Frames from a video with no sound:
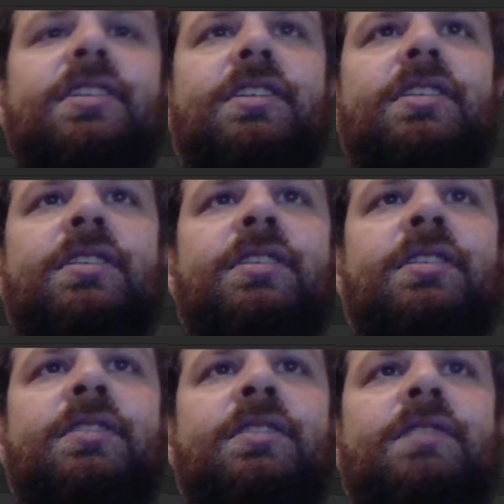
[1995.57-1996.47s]
then
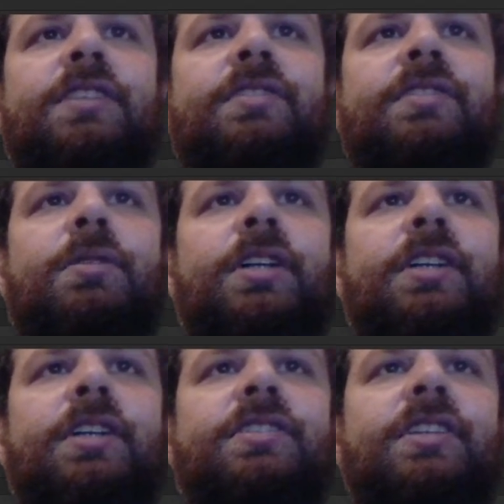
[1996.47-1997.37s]
there's the
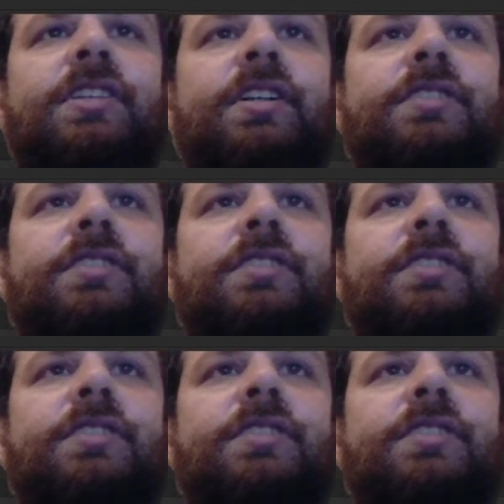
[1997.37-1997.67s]
gates here.